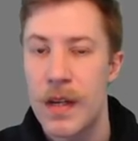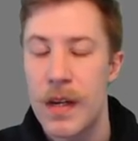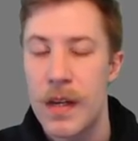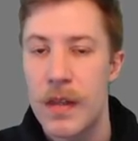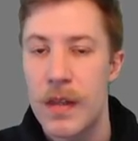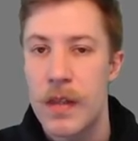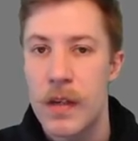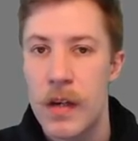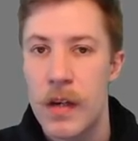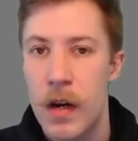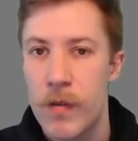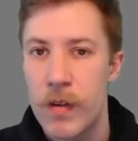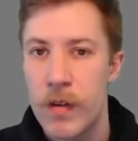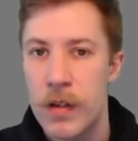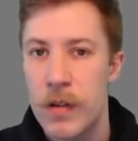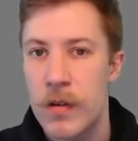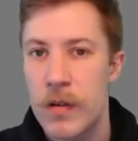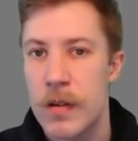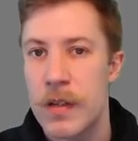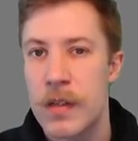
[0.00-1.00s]
The cover
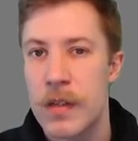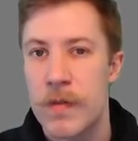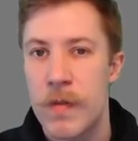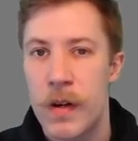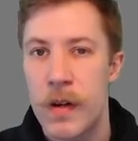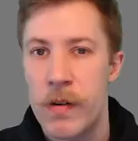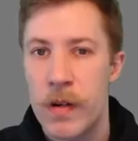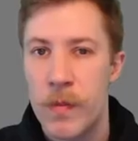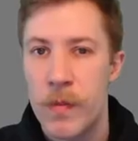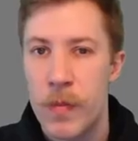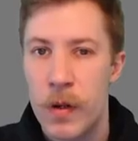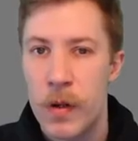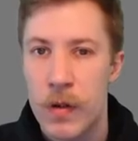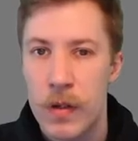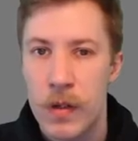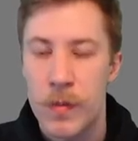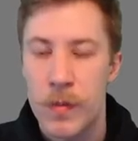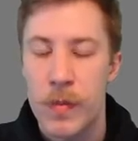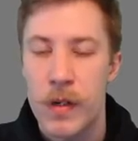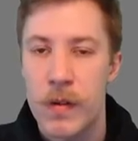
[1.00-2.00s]
note is very
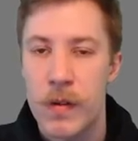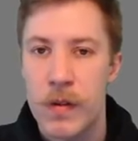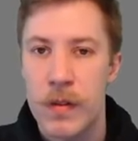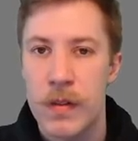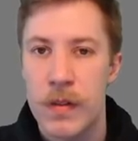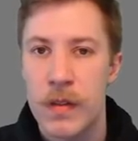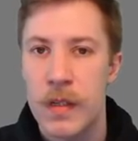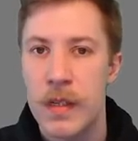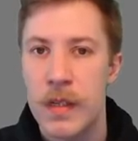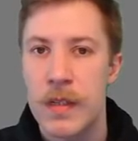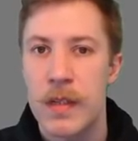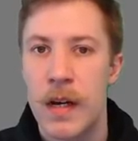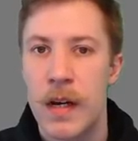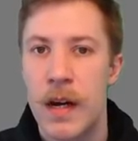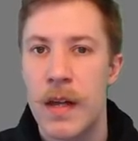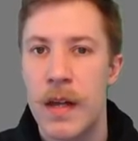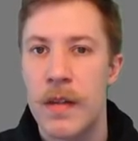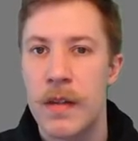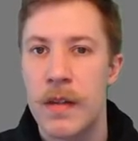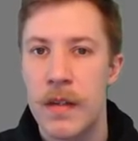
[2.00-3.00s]
important because these
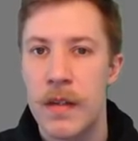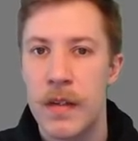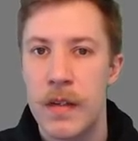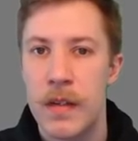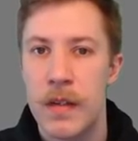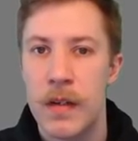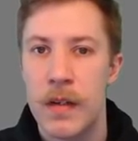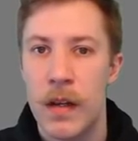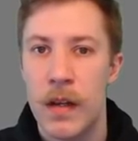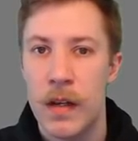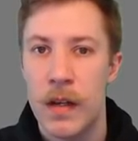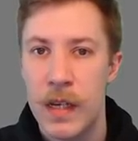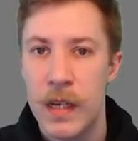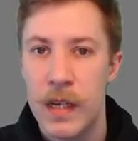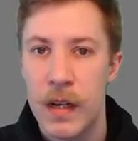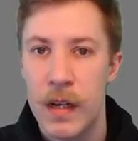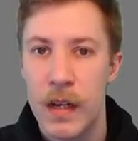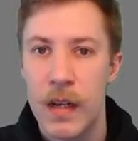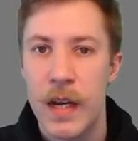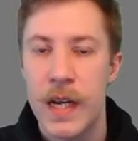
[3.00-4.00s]
are the uh,
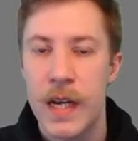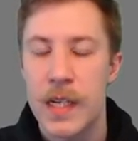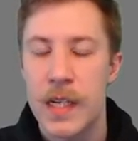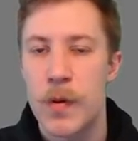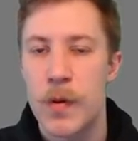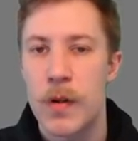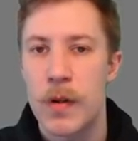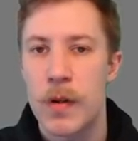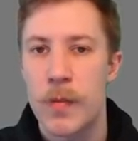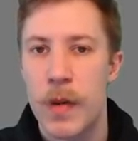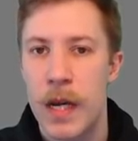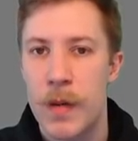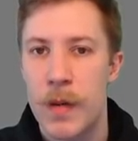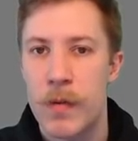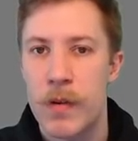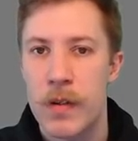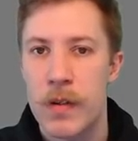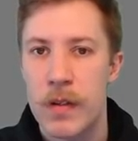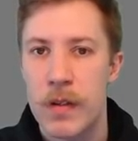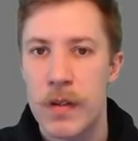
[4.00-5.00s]
legal export
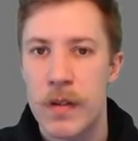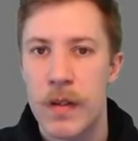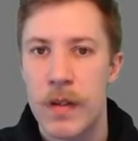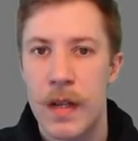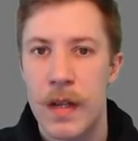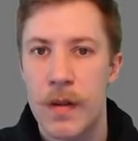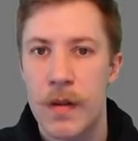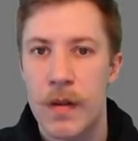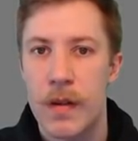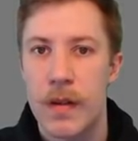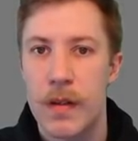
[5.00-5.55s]
papers that